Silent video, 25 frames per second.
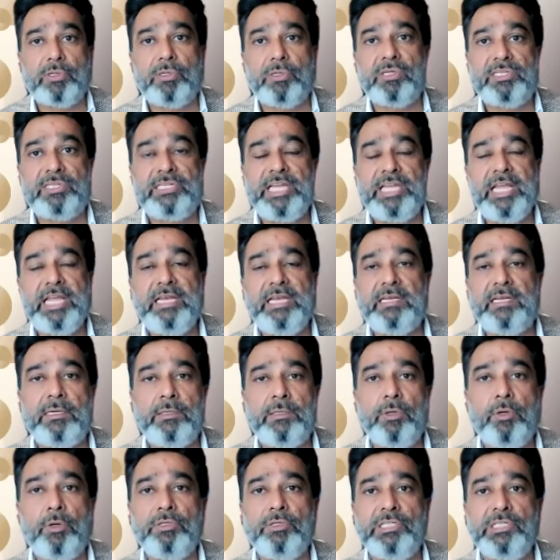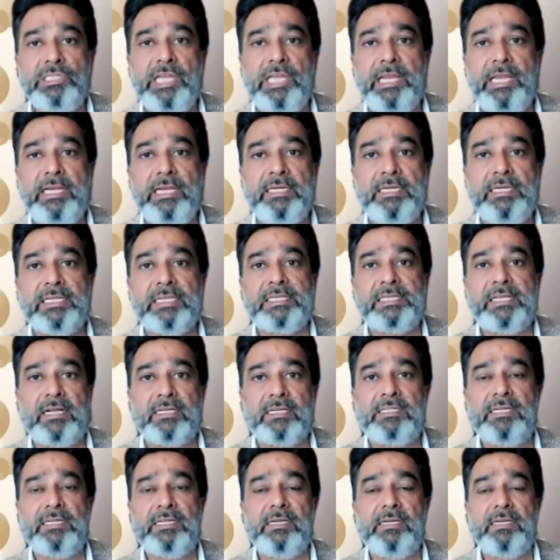state and non-state
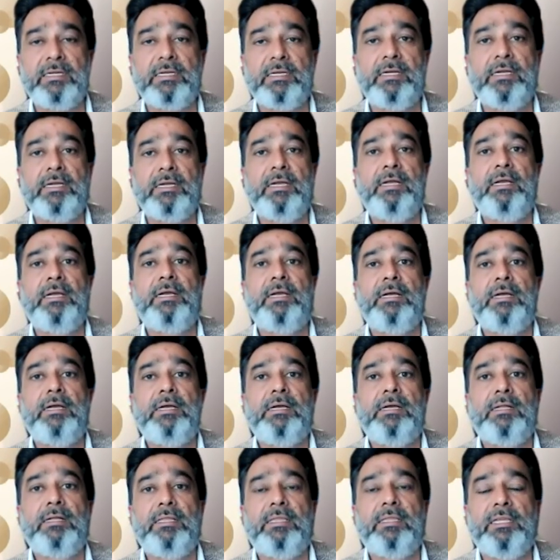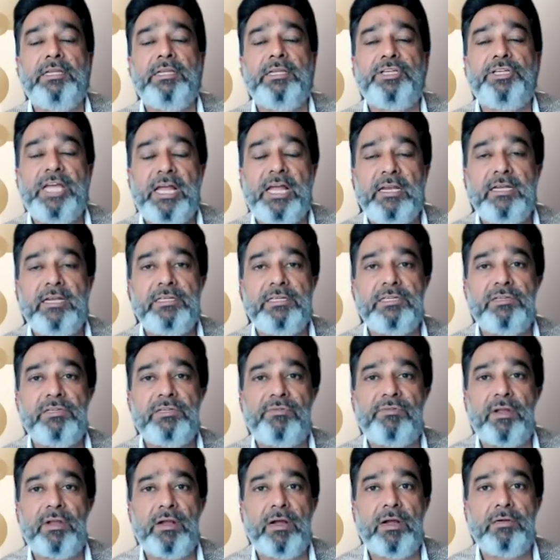discussing the challenges of
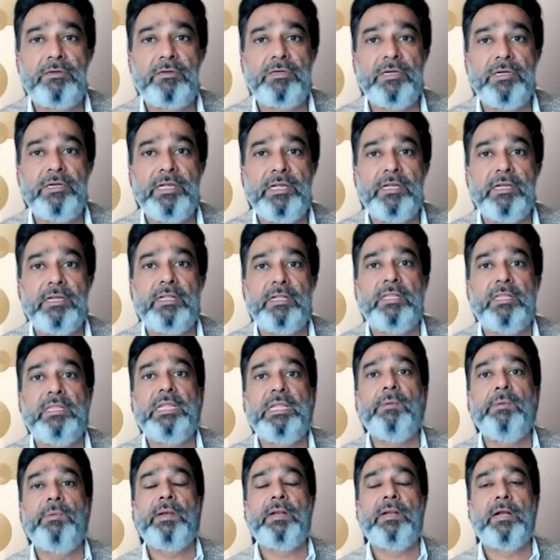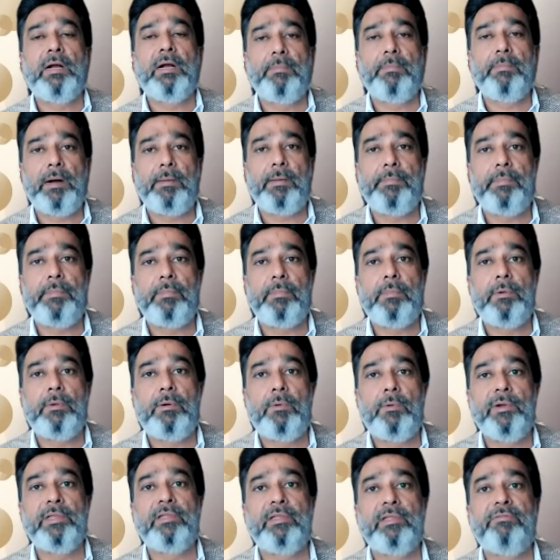the country, they will come up
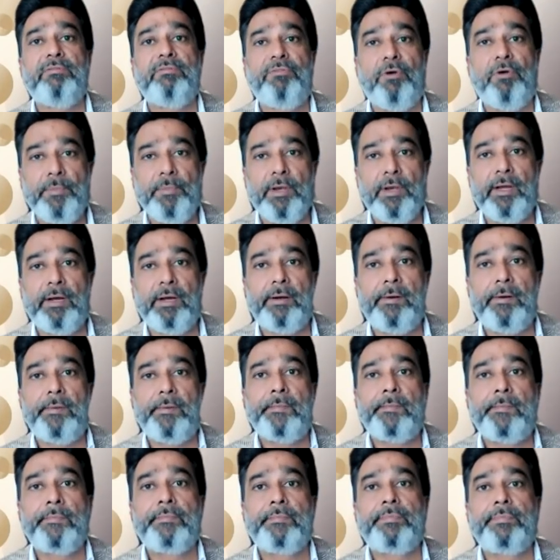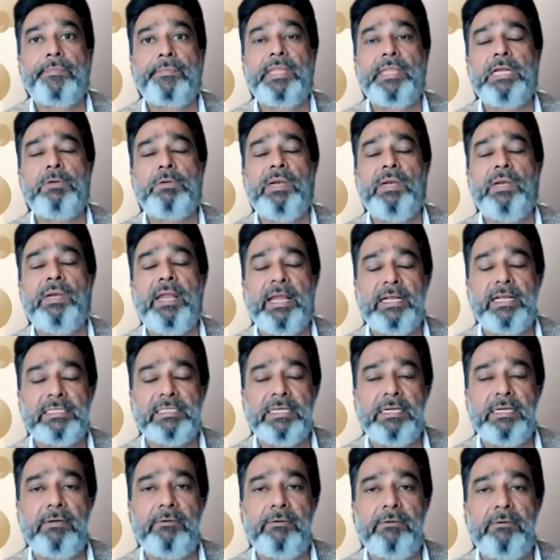with a formula that will
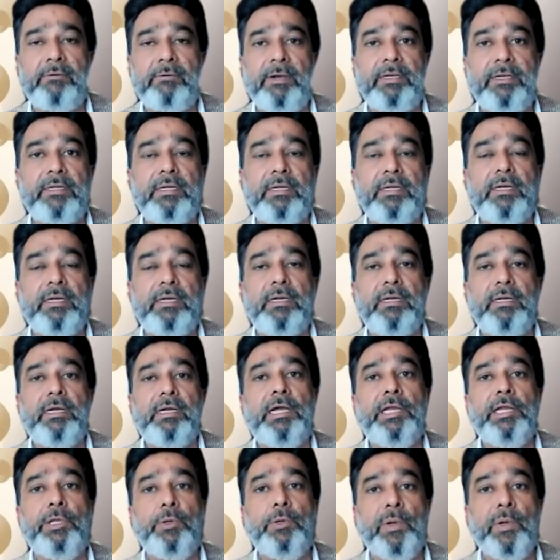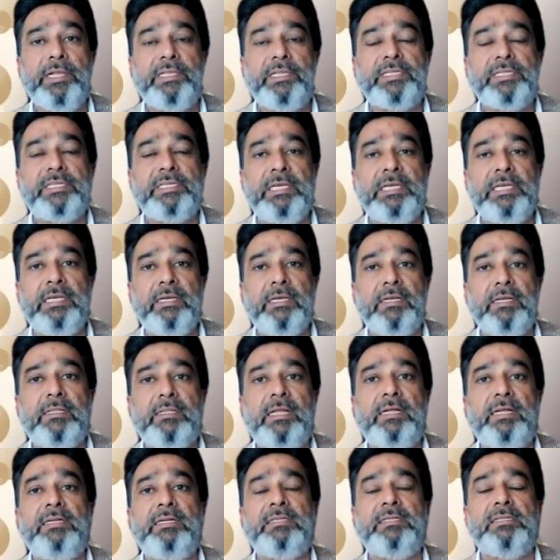accelerate UHC
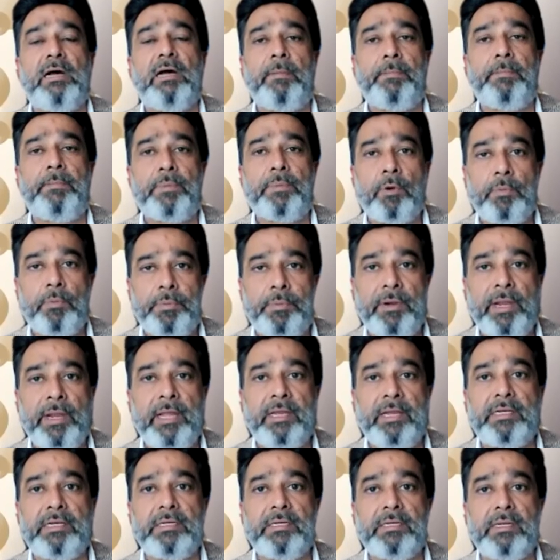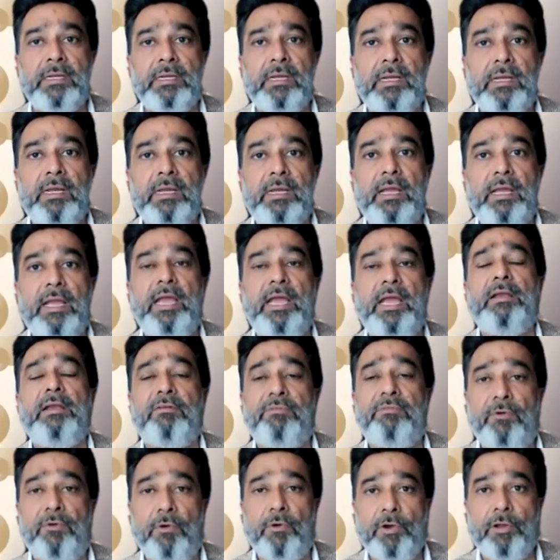that is appropriate and
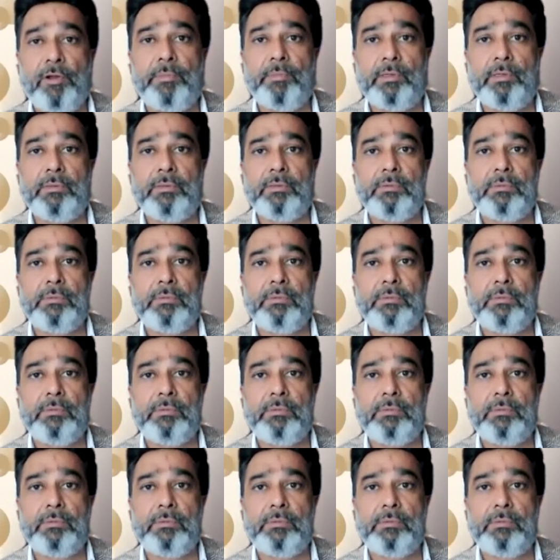affordable